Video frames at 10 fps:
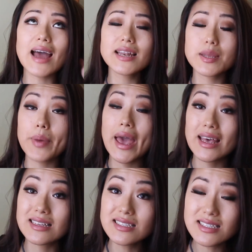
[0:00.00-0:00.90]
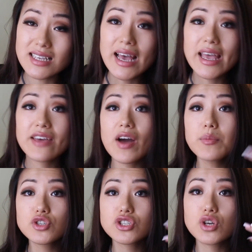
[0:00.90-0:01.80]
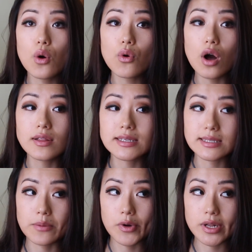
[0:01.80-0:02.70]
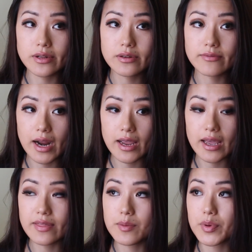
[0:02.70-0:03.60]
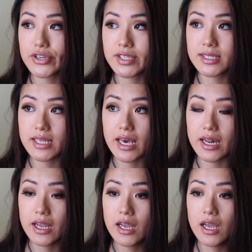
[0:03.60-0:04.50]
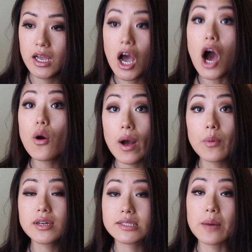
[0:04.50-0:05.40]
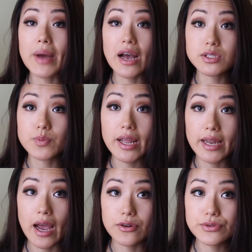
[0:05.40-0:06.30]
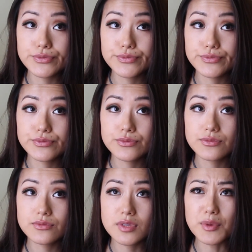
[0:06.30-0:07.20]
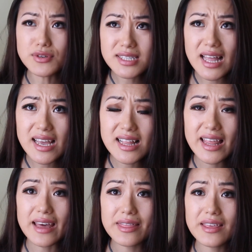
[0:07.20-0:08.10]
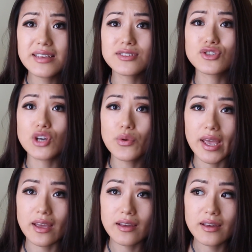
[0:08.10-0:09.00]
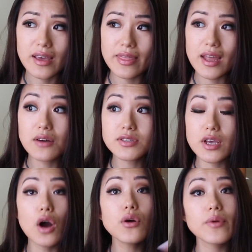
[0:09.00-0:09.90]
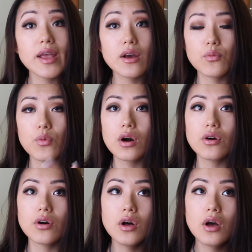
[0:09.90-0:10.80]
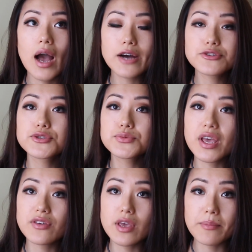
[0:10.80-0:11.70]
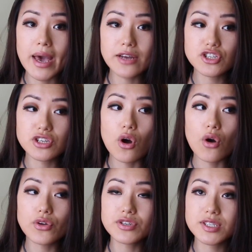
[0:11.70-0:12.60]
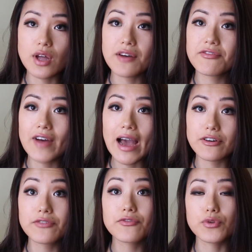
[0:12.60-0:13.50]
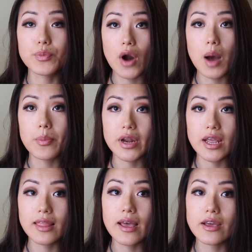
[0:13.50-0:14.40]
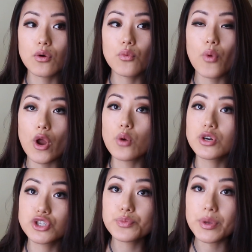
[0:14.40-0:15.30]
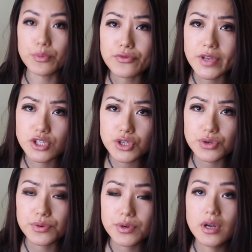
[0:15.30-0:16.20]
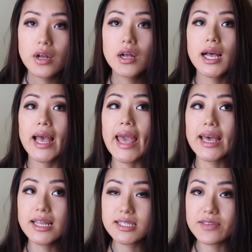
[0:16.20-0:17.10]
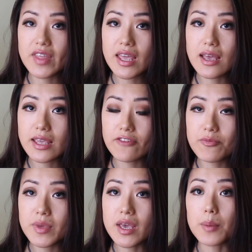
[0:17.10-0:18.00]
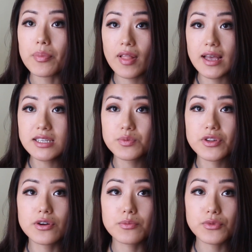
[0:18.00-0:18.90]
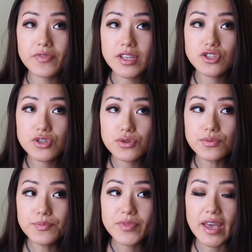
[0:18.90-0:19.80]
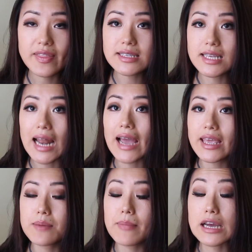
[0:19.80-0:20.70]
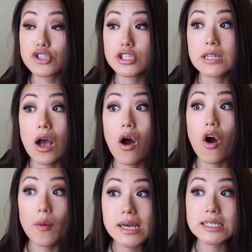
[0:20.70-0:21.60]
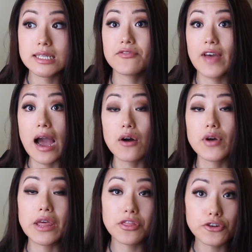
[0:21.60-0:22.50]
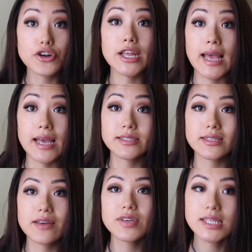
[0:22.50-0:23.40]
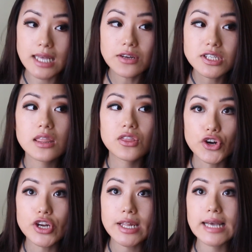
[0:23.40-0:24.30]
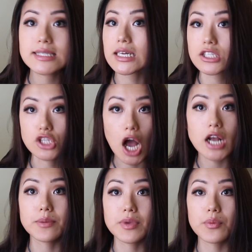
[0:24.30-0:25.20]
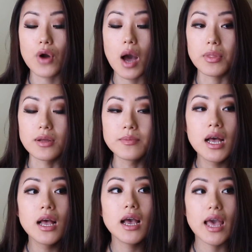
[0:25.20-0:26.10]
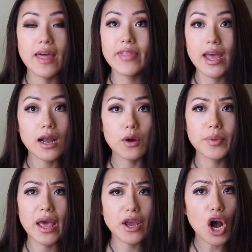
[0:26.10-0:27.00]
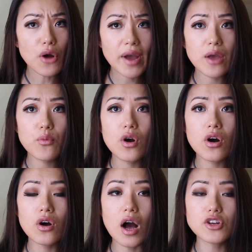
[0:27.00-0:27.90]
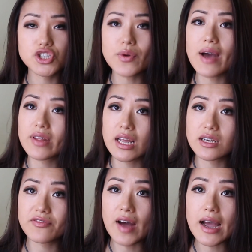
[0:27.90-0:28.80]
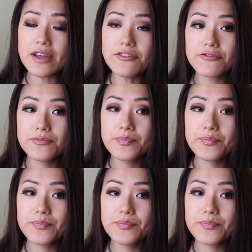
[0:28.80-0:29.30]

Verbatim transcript: that depends. If I'm just cold calling someone, right, and the person said, oh, I want to sell my house right now, most likely, I think he's joking. And then I was like, oh great, well, how soon can you imagine all your stuff out of your property? Like, where would you be moving to? And if they can give me a place where they're moving to, and they said, I can imagine all my stuff out in 30 days. If it sells in 30 days, that's not gonna be a problem. And then I'll be like, okay, well, do you have it under five?